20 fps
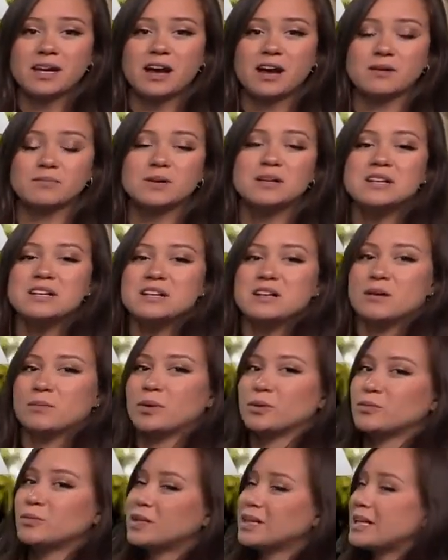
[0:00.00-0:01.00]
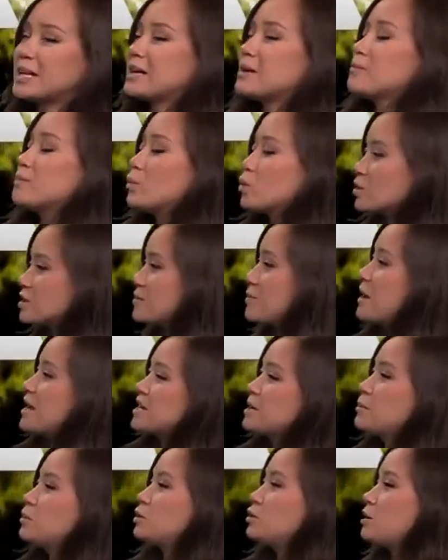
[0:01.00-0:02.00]
Um, but really, more
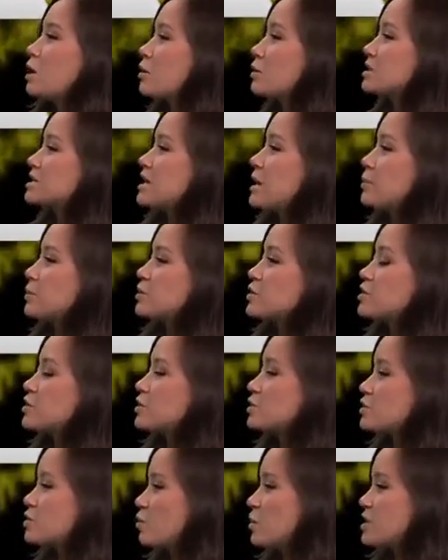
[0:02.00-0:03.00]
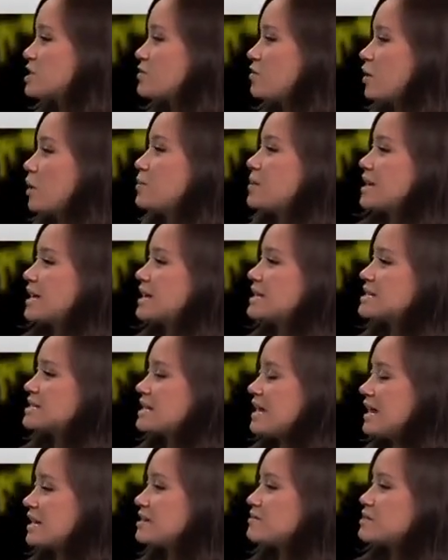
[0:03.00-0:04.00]
dependable lower temperatures once fall
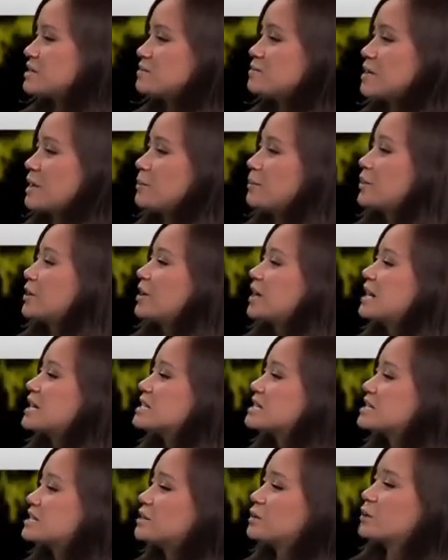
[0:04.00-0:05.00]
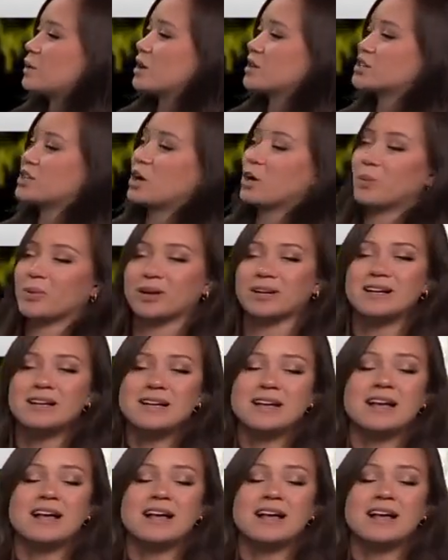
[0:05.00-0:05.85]
begins, end of September into October,